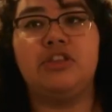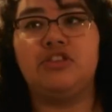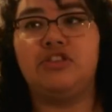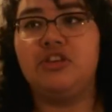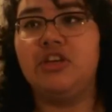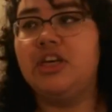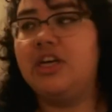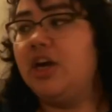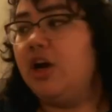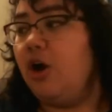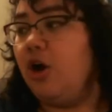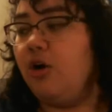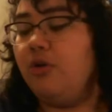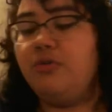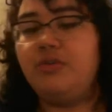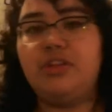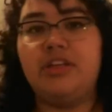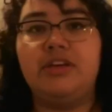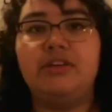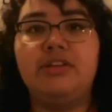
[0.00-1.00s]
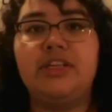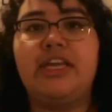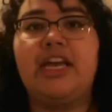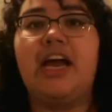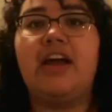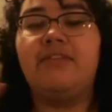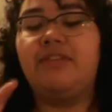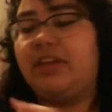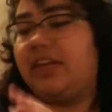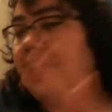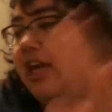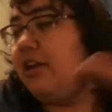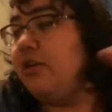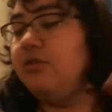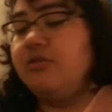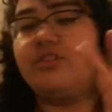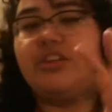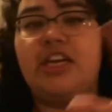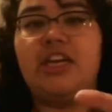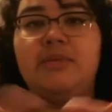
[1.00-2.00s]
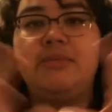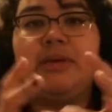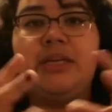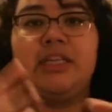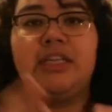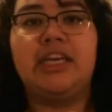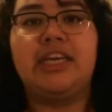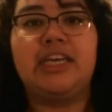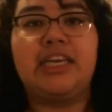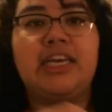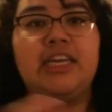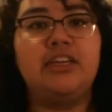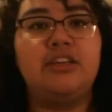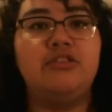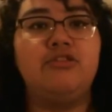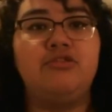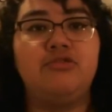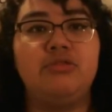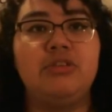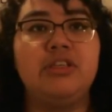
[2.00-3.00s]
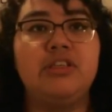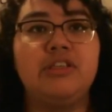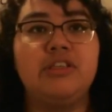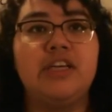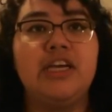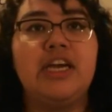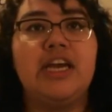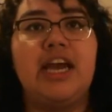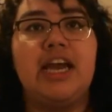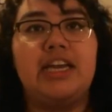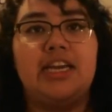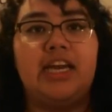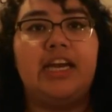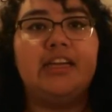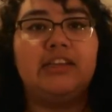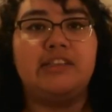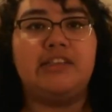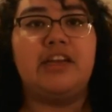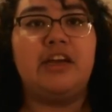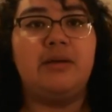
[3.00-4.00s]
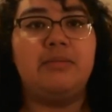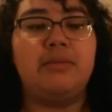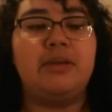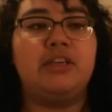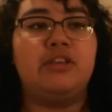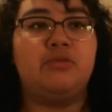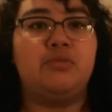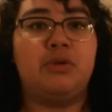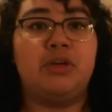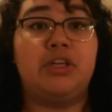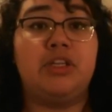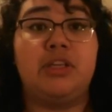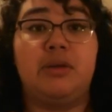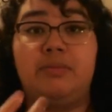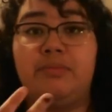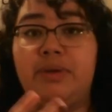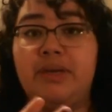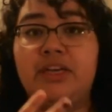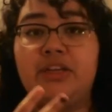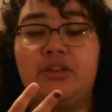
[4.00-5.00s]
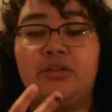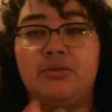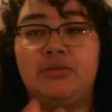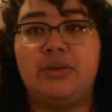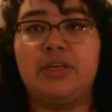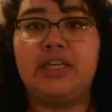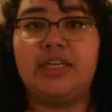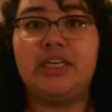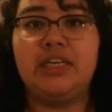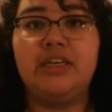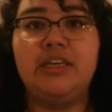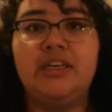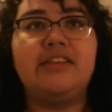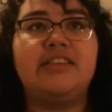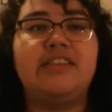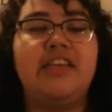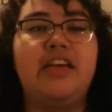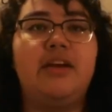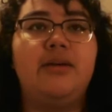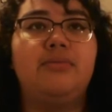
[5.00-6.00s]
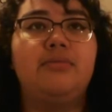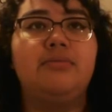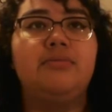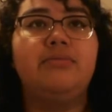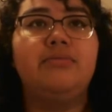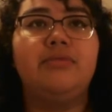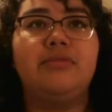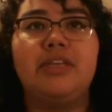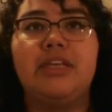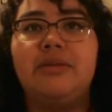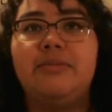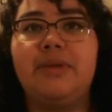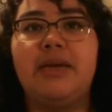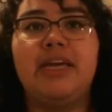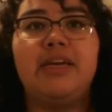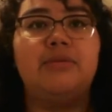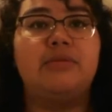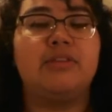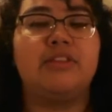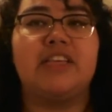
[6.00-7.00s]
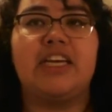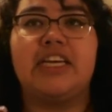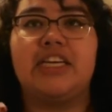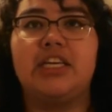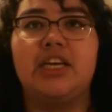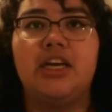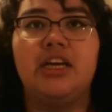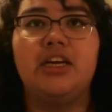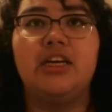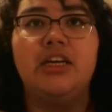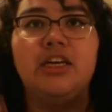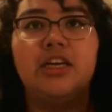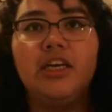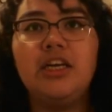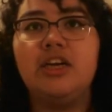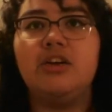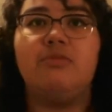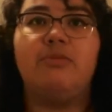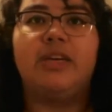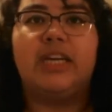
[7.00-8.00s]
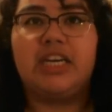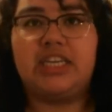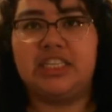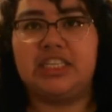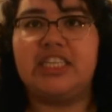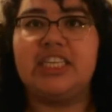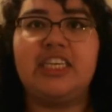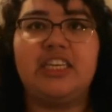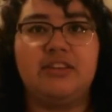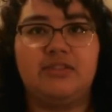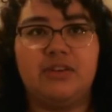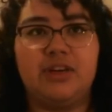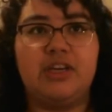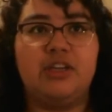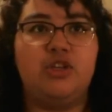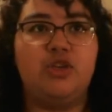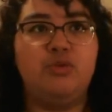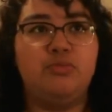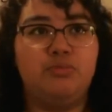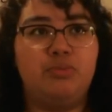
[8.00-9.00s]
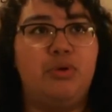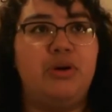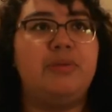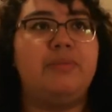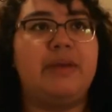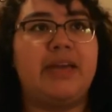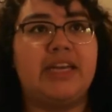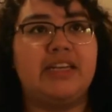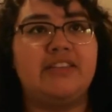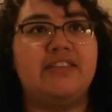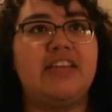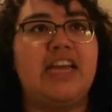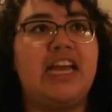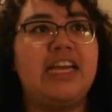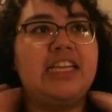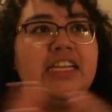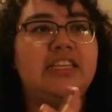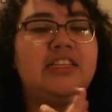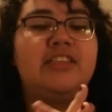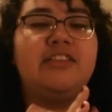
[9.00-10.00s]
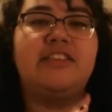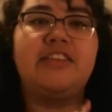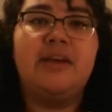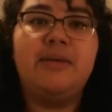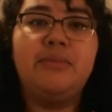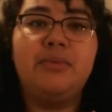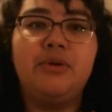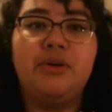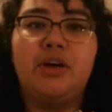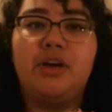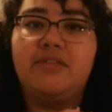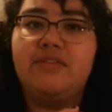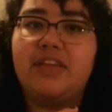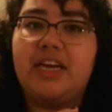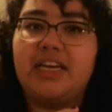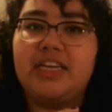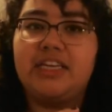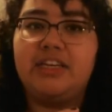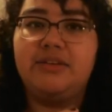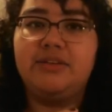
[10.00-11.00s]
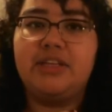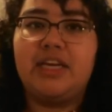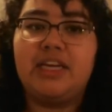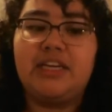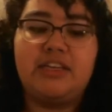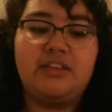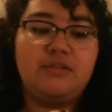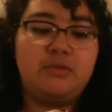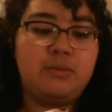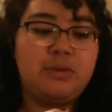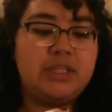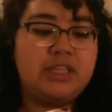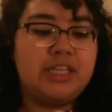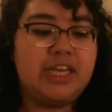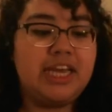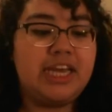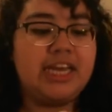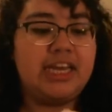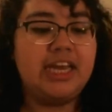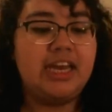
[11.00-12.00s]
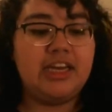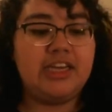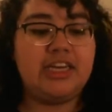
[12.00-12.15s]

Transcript: which over there they have like entertainment like industries and SM is one of the big three. SM in May was like to think of a new boy band. And in December of that year, that is when they